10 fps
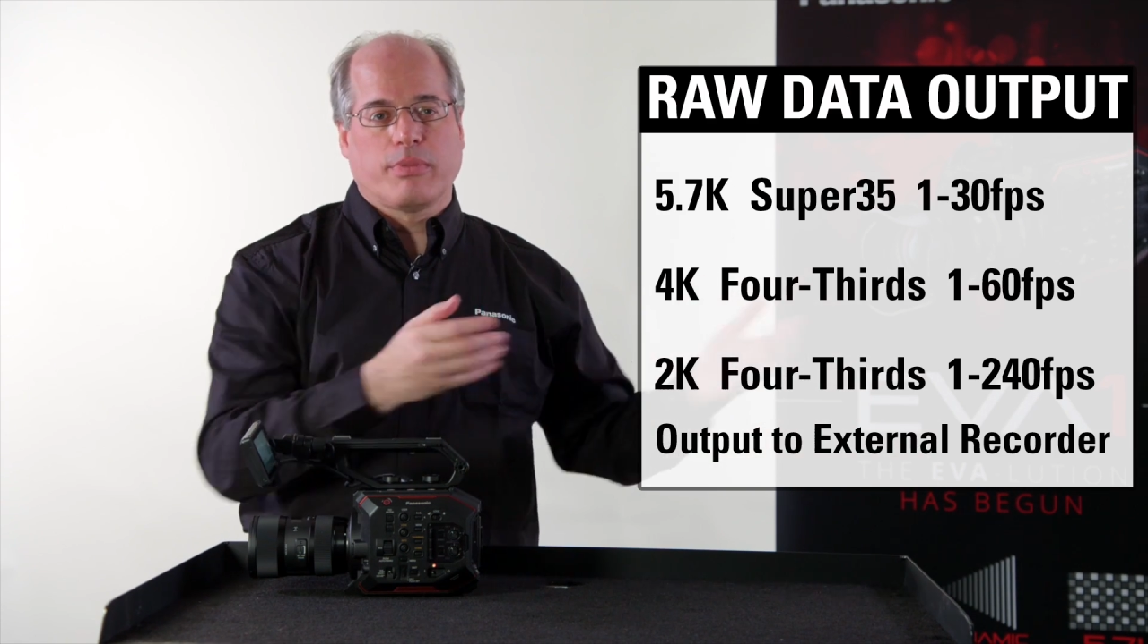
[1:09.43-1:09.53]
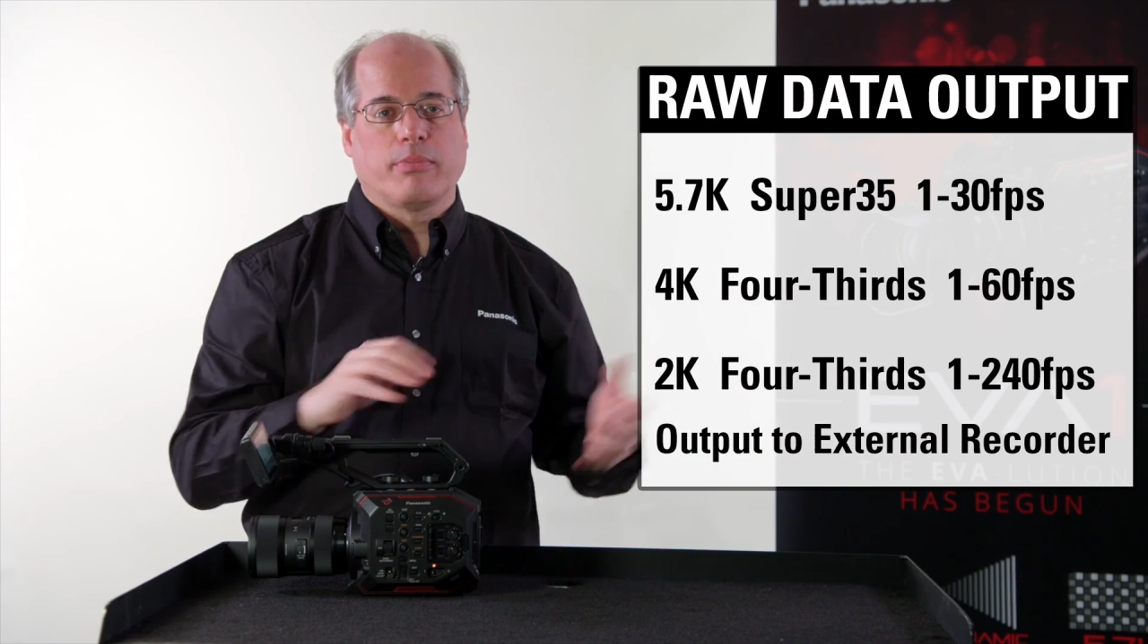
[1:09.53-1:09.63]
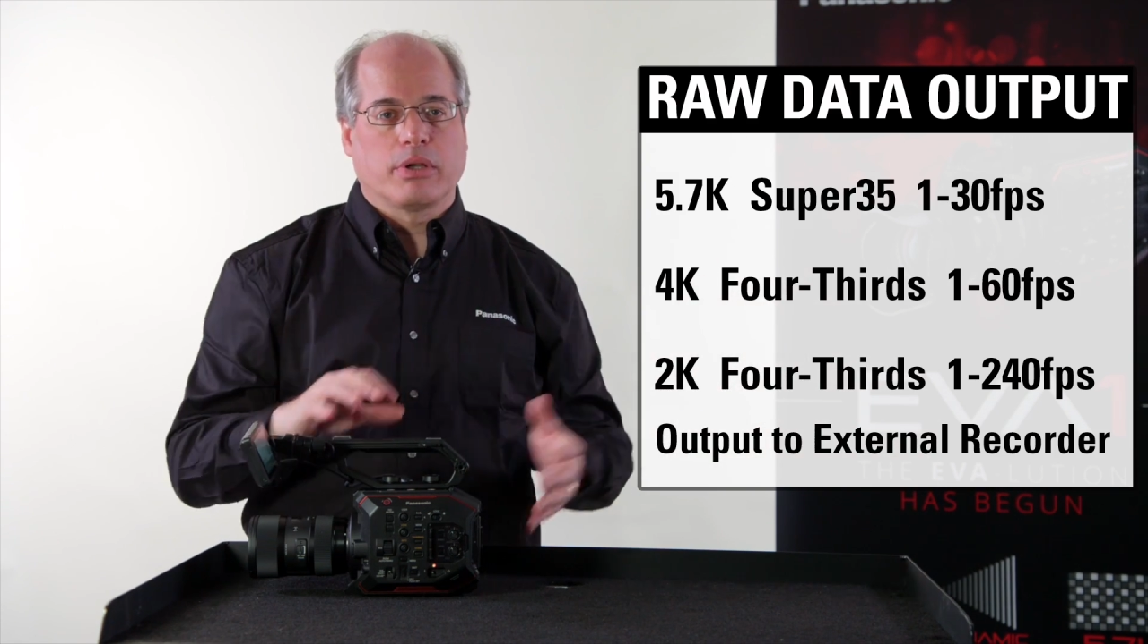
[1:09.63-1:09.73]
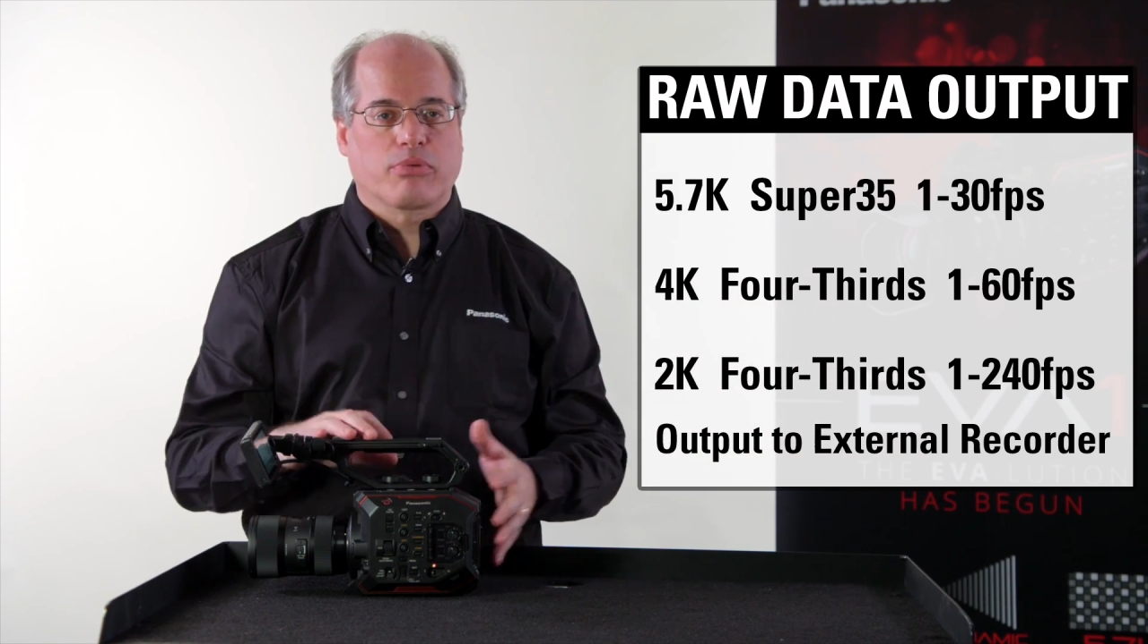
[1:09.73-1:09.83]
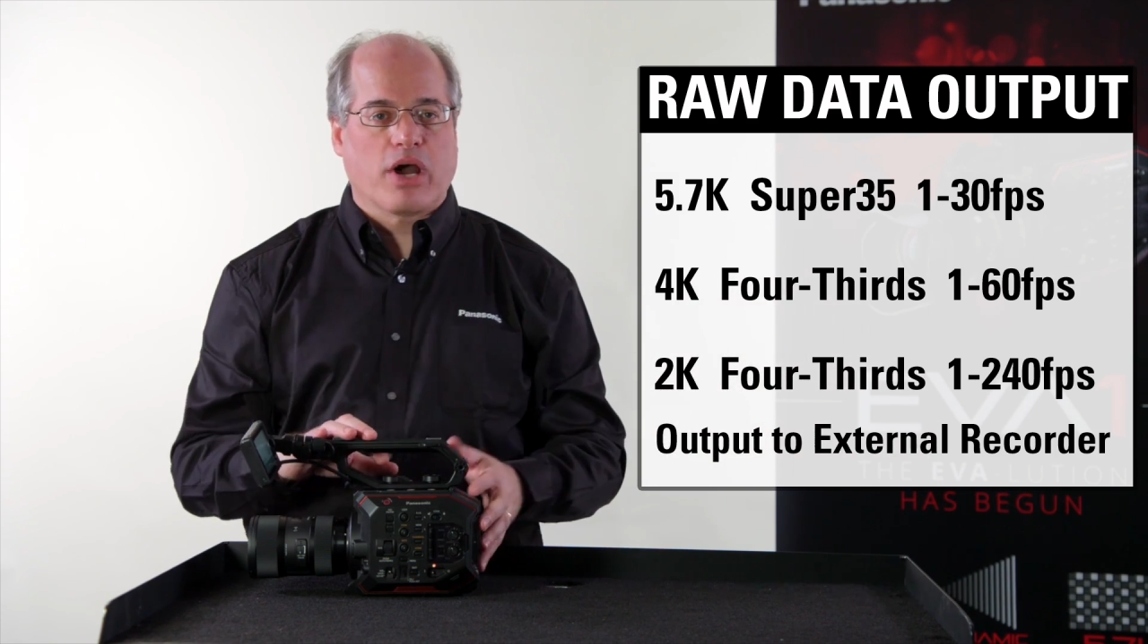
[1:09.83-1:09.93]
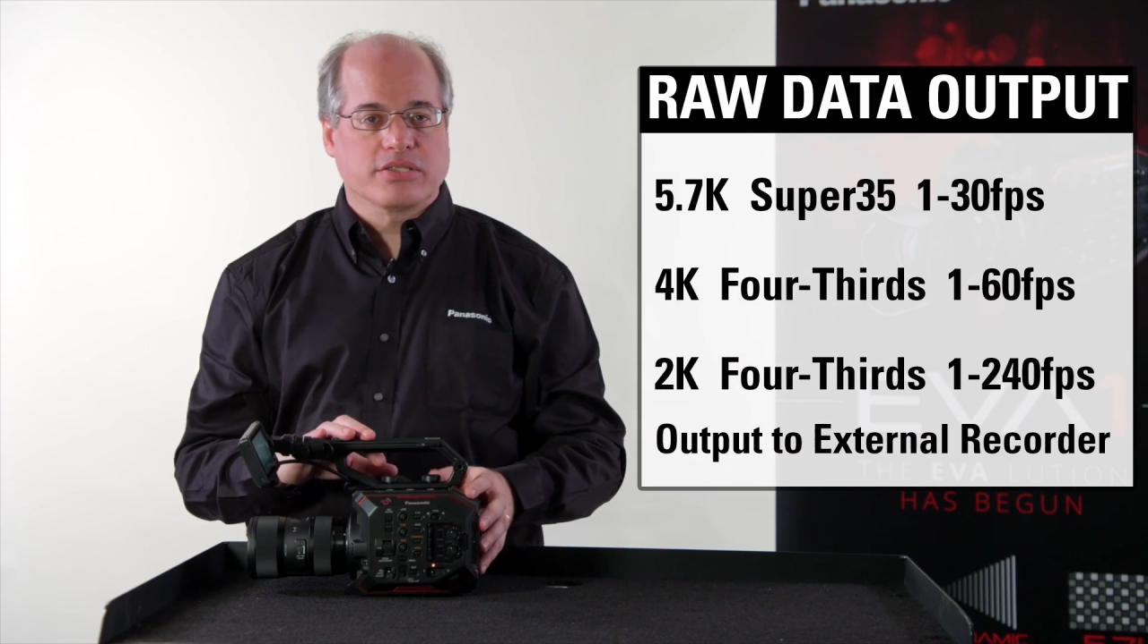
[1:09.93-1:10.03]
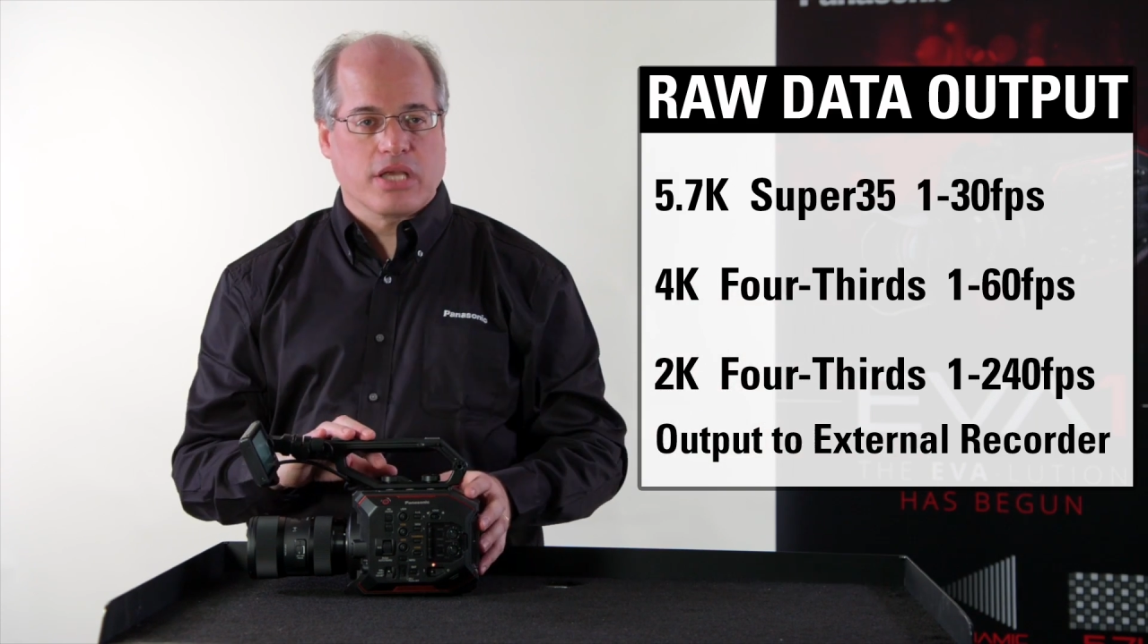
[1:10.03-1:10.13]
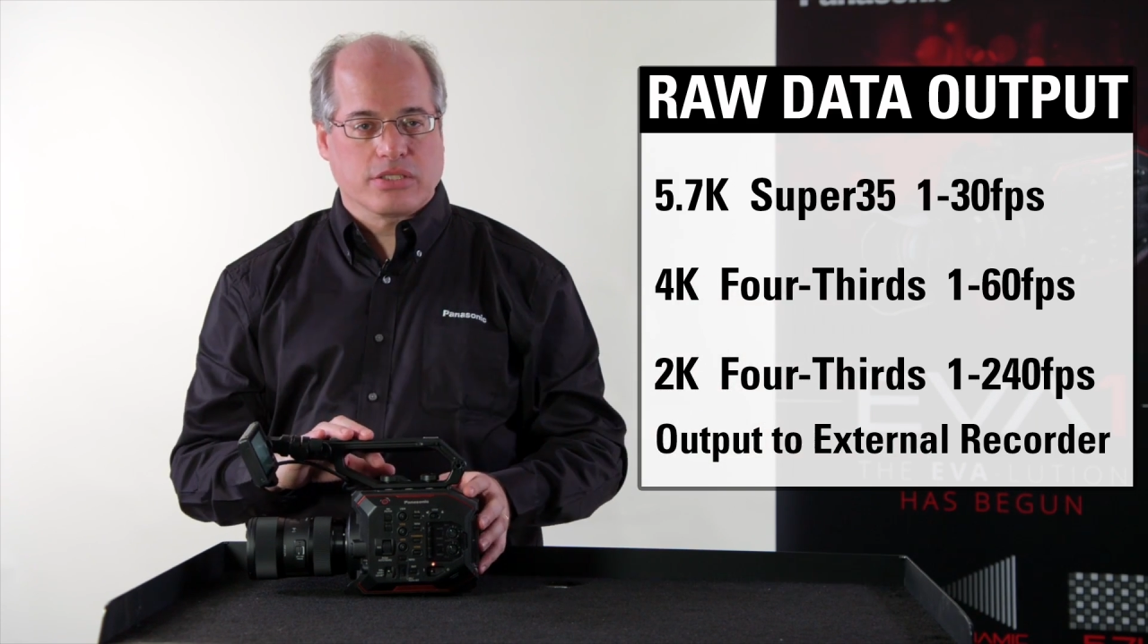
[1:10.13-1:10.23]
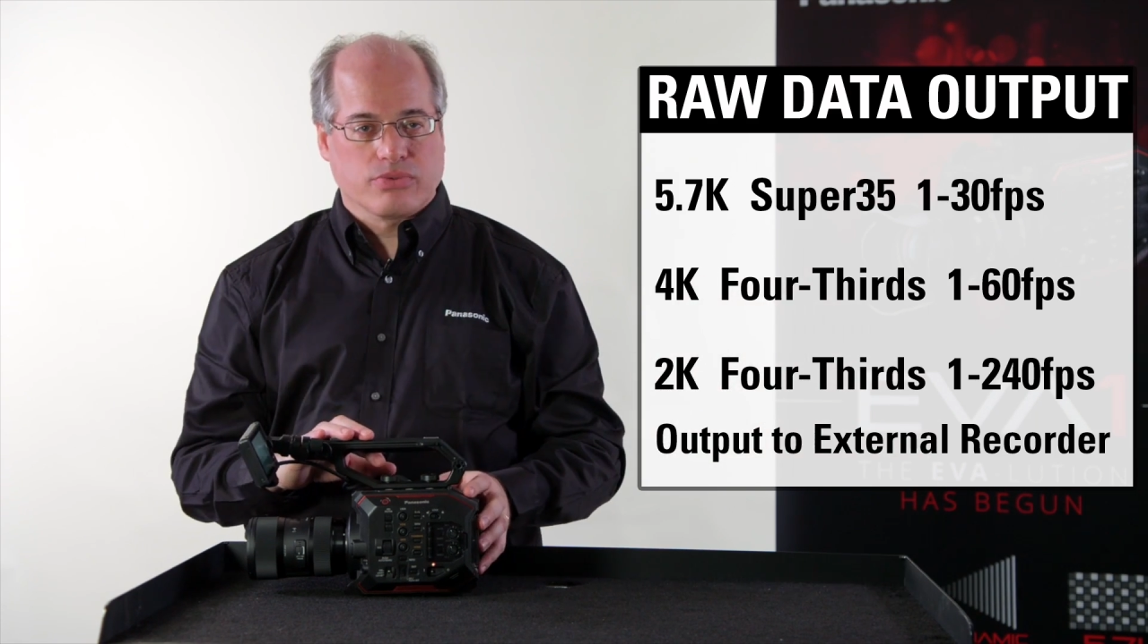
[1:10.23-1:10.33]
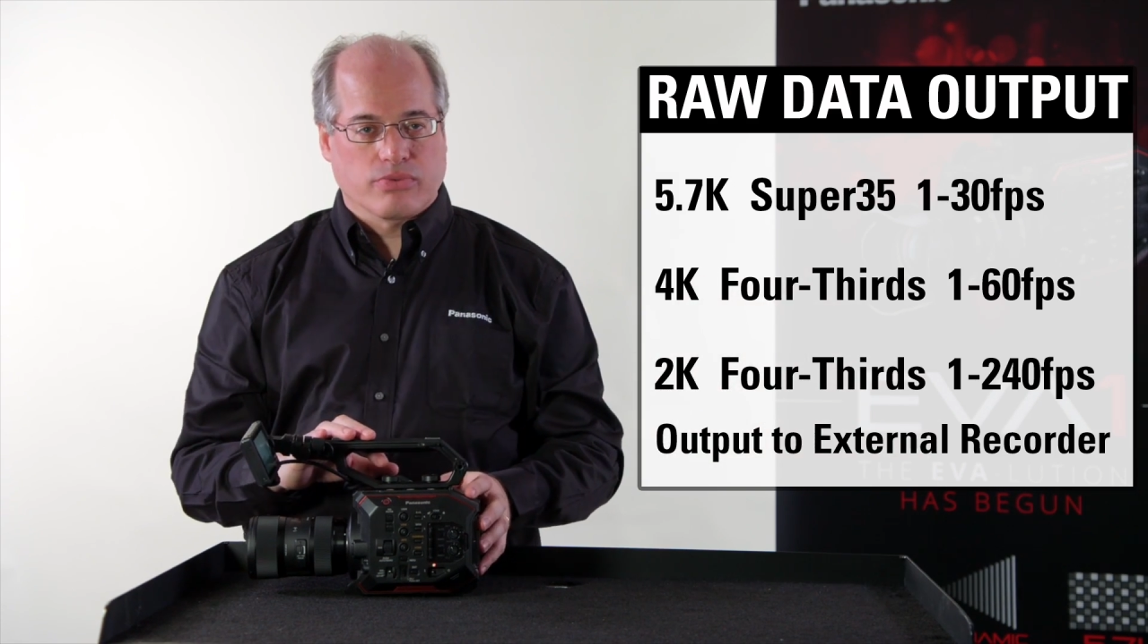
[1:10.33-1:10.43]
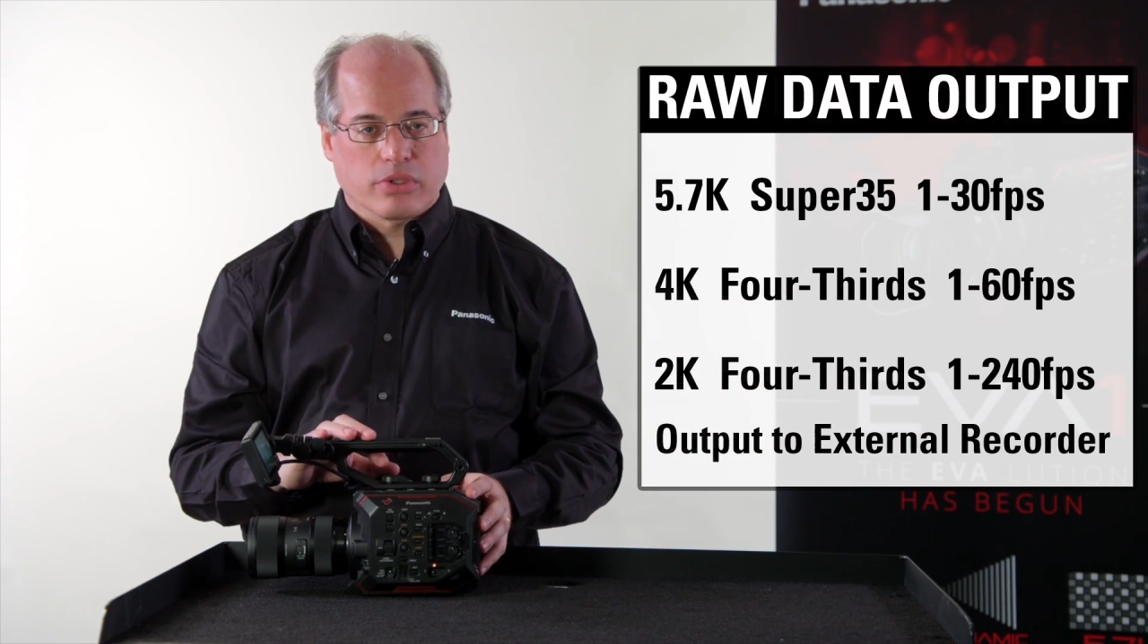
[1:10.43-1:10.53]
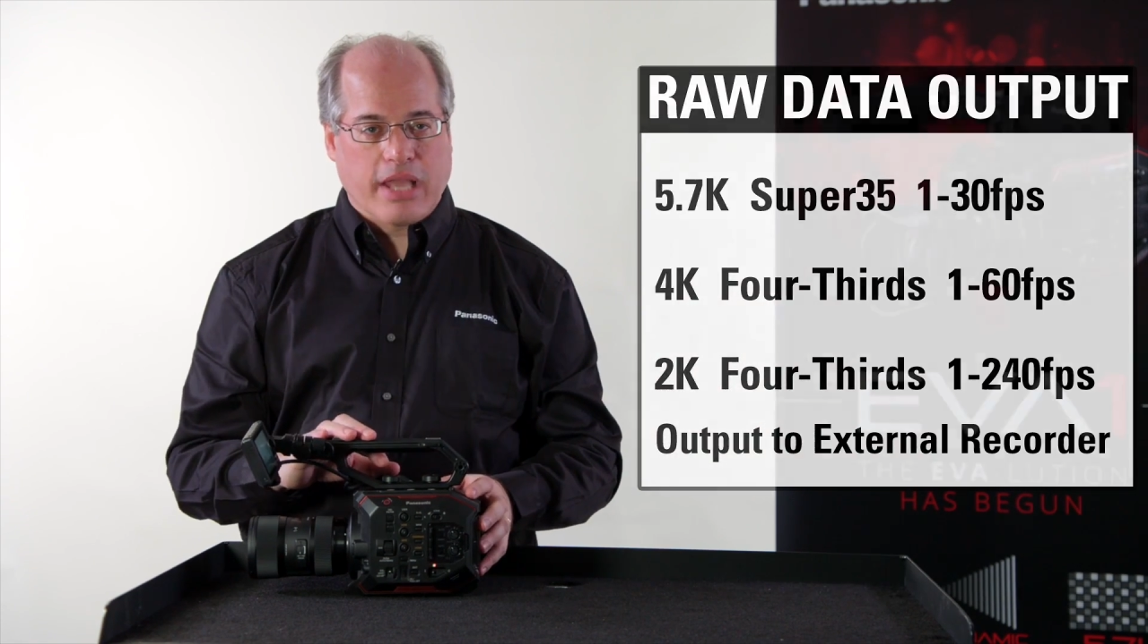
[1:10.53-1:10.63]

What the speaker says: be able to process and